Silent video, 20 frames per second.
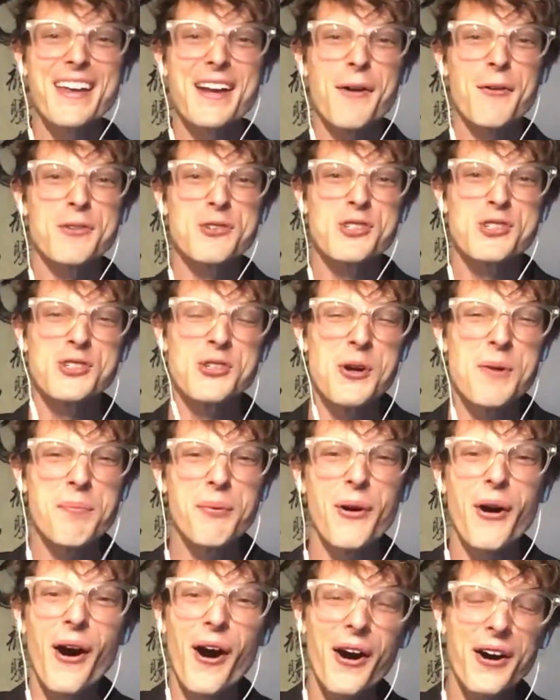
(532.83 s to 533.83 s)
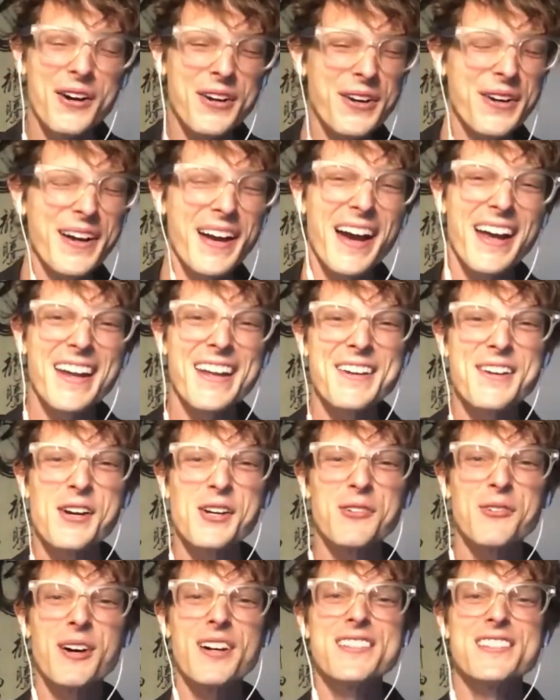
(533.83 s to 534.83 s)
I was super hungry. I didn't know
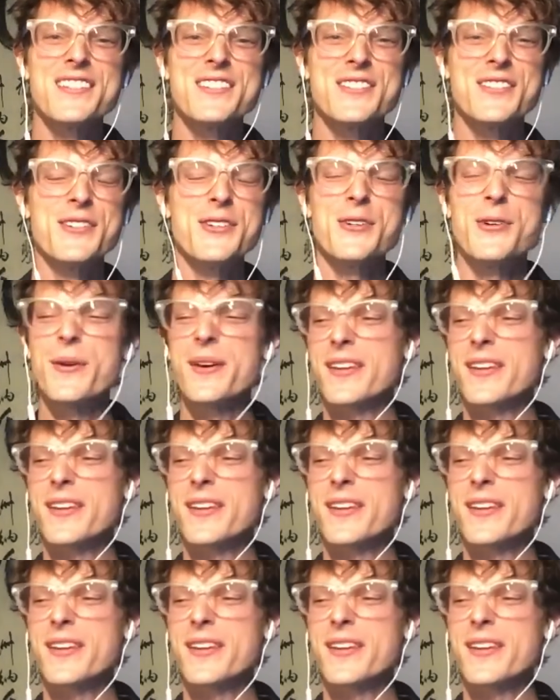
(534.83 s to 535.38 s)
what to do.